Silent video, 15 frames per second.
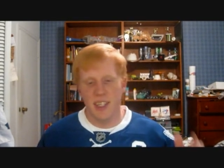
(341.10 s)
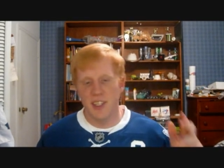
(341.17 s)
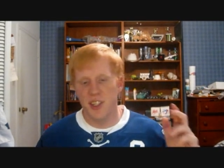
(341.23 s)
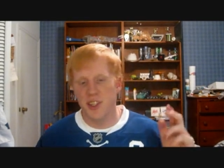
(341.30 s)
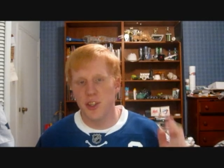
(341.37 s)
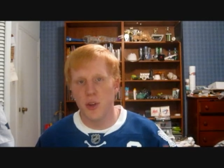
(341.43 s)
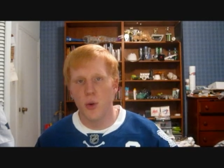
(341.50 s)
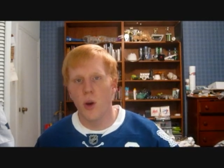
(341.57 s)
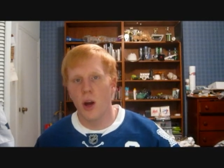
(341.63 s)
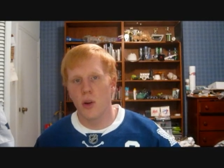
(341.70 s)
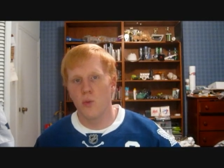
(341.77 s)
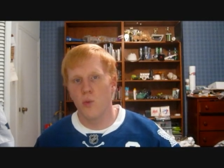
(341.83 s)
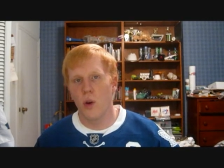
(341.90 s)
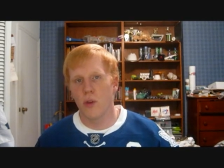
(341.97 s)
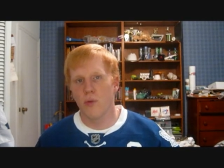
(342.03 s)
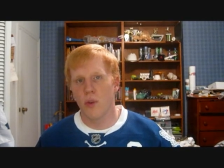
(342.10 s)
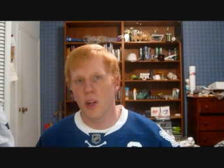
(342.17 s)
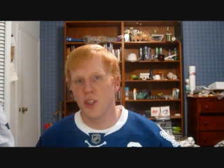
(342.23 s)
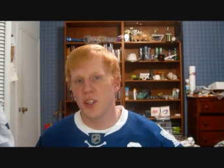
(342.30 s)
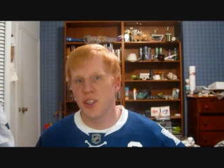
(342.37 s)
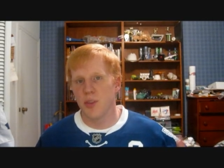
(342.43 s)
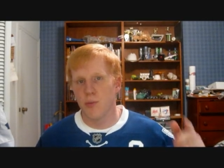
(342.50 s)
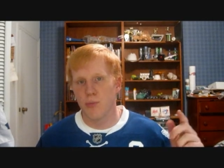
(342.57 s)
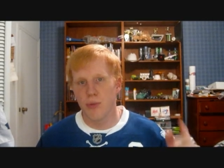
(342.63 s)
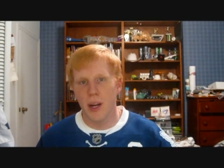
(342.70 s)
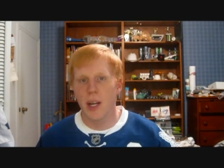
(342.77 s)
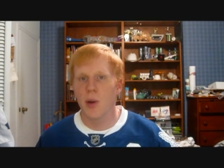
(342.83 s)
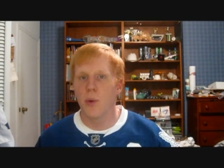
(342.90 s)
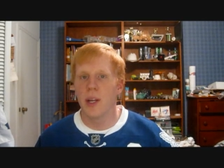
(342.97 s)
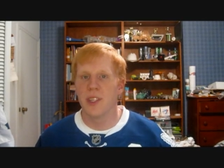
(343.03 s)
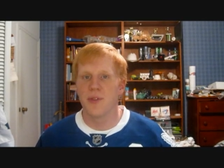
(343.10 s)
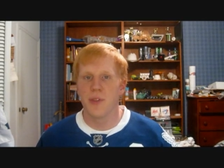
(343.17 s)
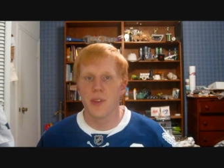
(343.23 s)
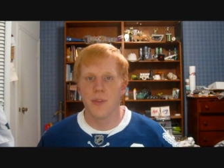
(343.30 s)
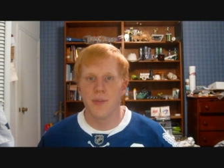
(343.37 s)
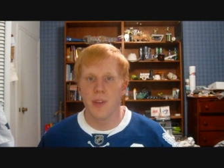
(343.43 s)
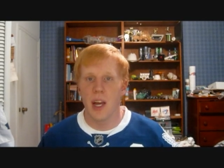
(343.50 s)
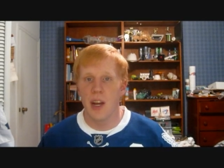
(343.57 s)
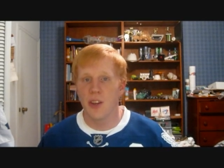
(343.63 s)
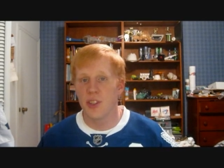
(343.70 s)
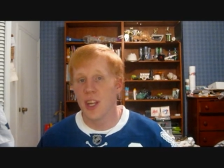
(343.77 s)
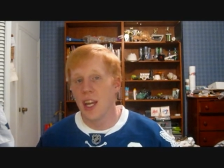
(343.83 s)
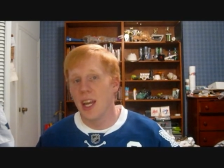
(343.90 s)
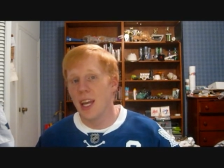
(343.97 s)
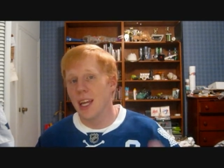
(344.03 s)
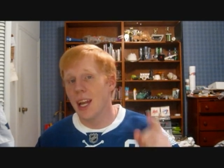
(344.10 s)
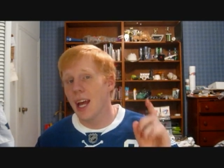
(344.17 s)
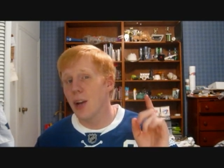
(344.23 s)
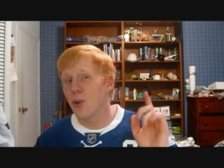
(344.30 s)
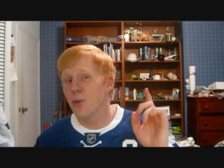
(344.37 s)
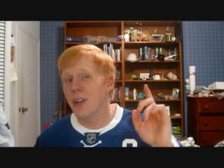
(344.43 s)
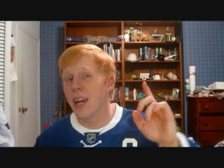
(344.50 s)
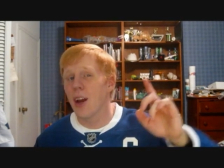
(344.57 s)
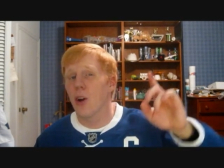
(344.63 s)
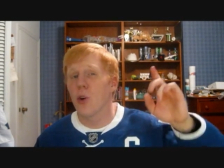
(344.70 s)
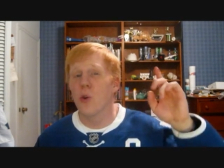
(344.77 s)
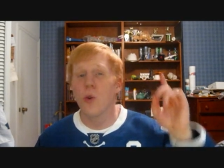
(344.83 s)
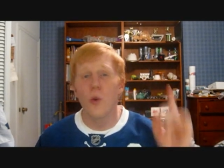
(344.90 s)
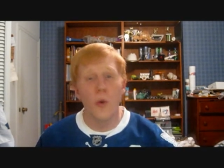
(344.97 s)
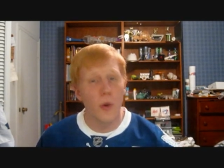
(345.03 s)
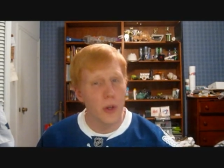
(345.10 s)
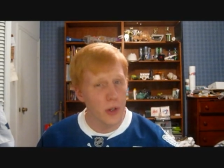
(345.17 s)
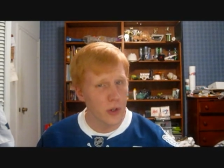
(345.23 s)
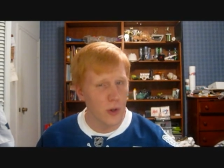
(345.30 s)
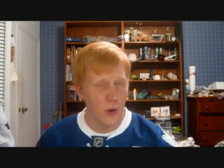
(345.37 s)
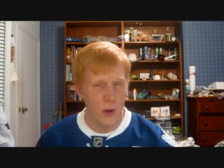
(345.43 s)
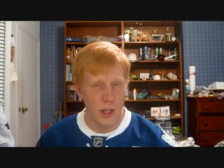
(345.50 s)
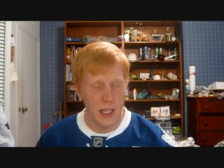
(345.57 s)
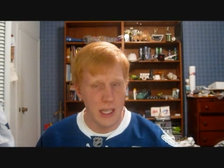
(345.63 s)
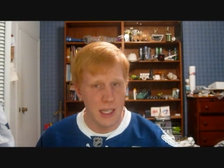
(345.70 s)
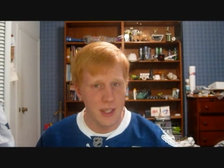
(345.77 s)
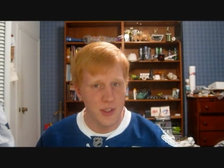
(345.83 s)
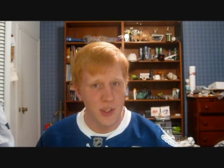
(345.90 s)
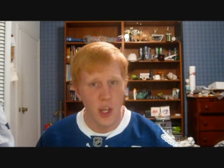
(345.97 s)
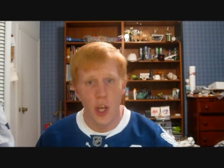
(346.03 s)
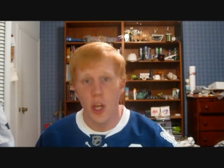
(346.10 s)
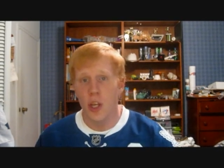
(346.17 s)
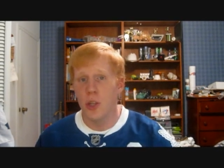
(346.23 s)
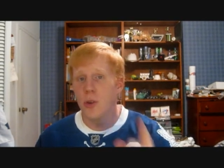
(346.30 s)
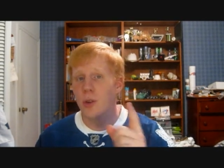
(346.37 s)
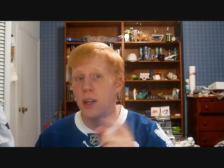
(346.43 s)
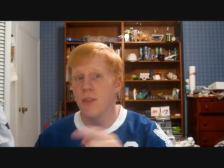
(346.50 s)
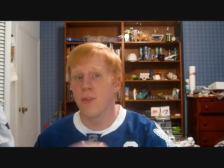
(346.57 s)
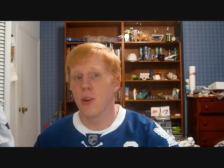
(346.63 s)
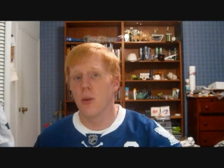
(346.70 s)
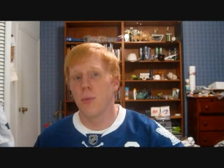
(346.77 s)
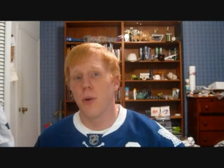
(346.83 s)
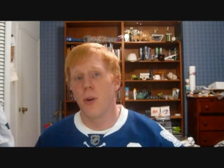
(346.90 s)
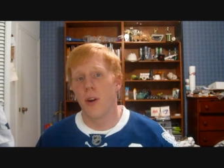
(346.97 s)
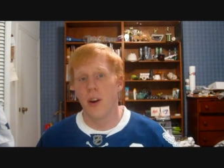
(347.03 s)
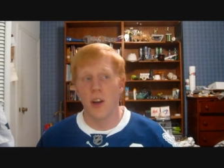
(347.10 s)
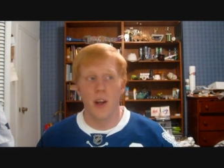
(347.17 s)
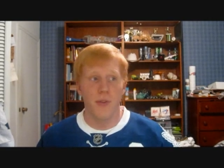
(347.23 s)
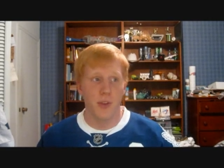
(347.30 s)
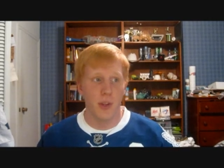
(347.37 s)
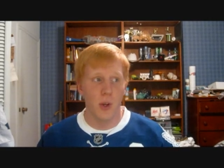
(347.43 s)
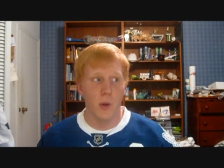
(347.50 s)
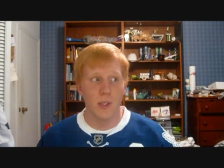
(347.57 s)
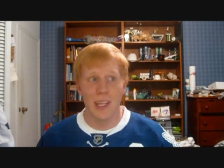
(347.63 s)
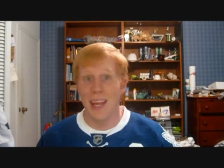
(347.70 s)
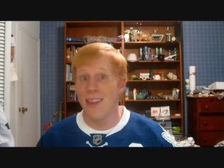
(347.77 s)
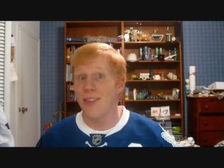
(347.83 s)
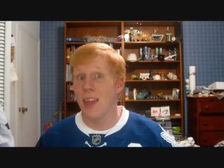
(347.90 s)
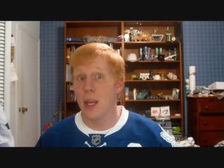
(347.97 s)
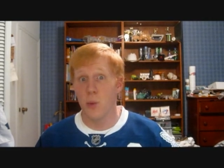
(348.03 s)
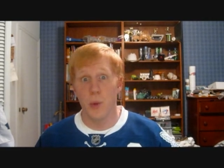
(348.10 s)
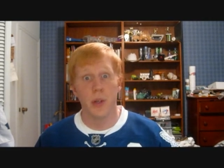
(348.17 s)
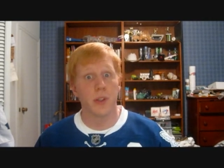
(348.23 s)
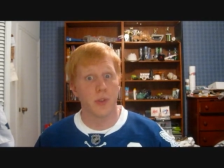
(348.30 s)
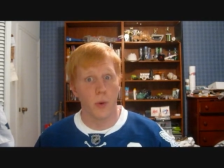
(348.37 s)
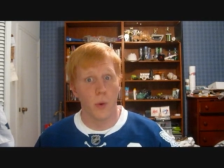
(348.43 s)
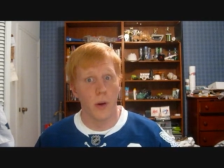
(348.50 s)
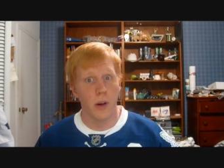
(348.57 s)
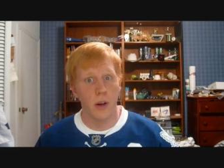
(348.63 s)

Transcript: to two-on-one rushes and breakaways for the Flyers, and I don't care who your goalie is, you give your opponent enough of those and they will score.